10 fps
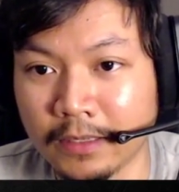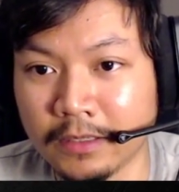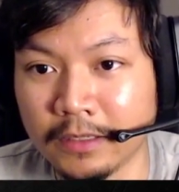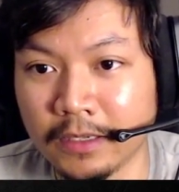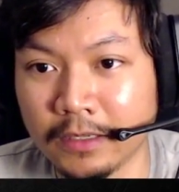It
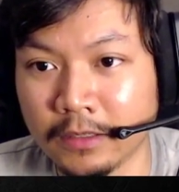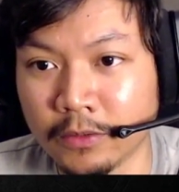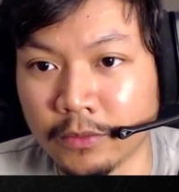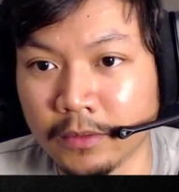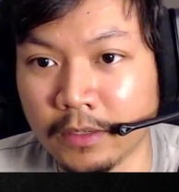says here
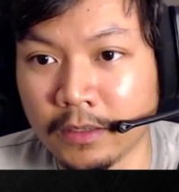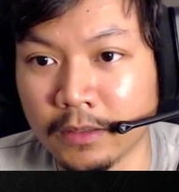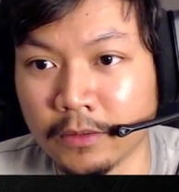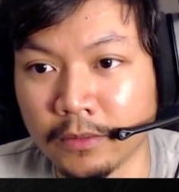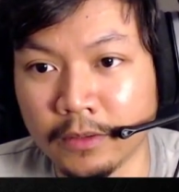
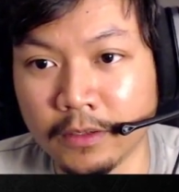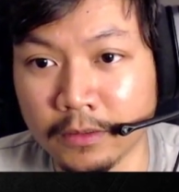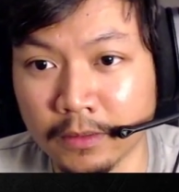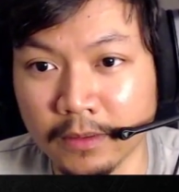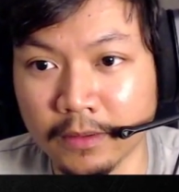
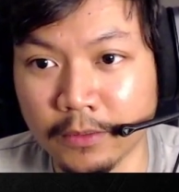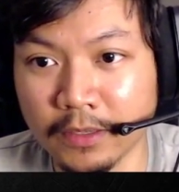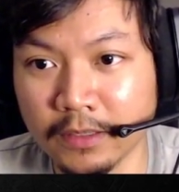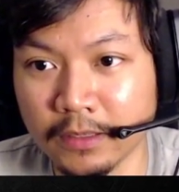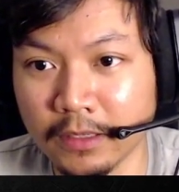
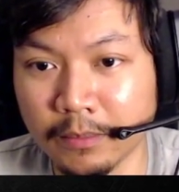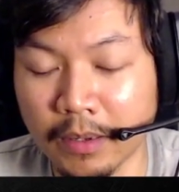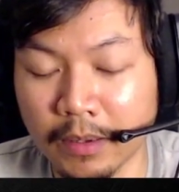decreasing this may